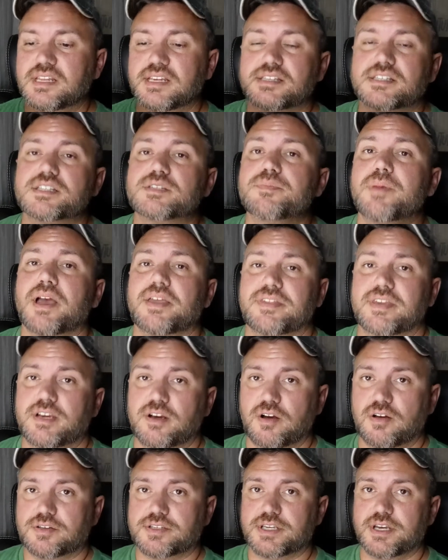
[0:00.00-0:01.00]
This is my
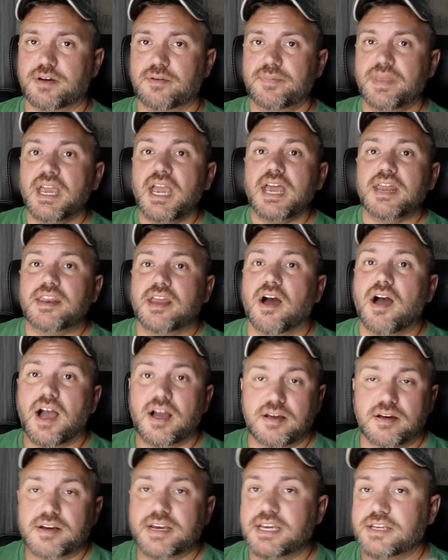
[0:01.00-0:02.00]
thing also.
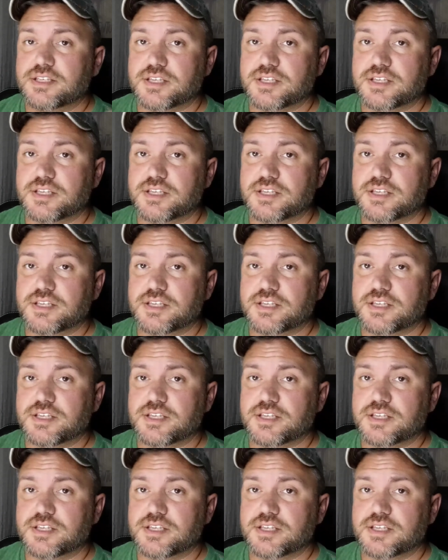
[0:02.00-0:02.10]
Now,